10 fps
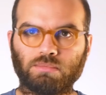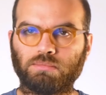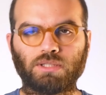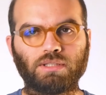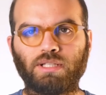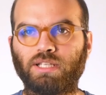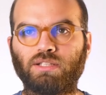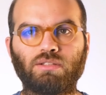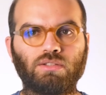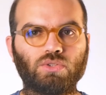I'm not going to
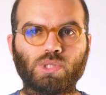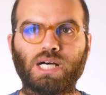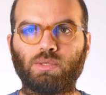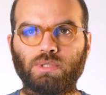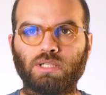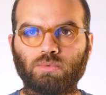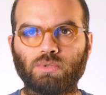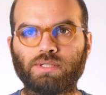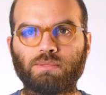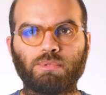get into how that
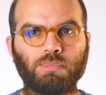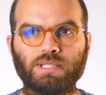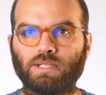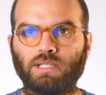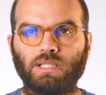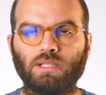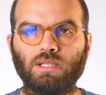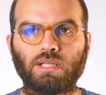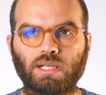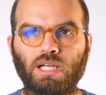works, but basically
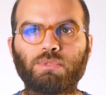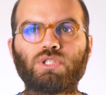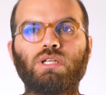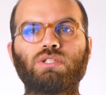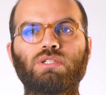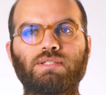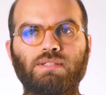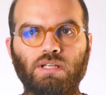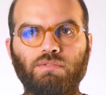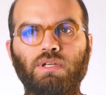climate change is
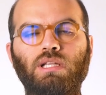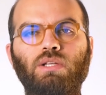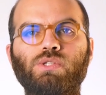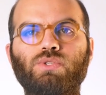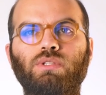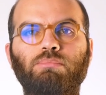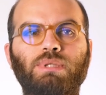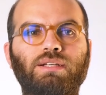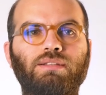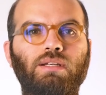significantly also
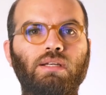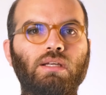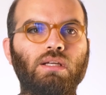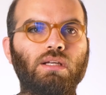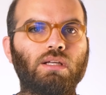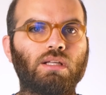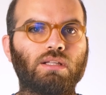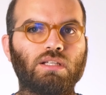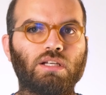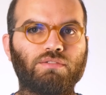impacting
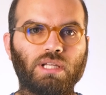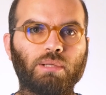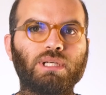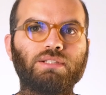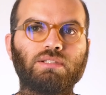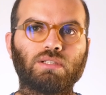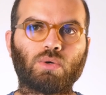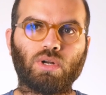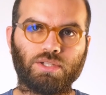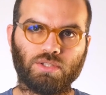the availability and the
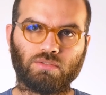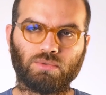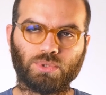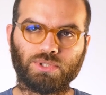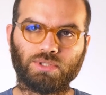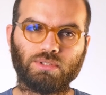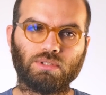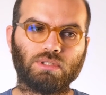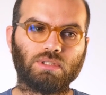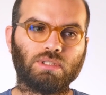quality of water.
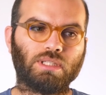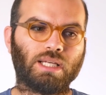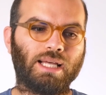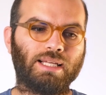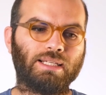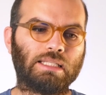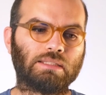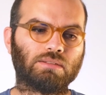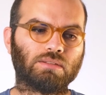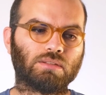And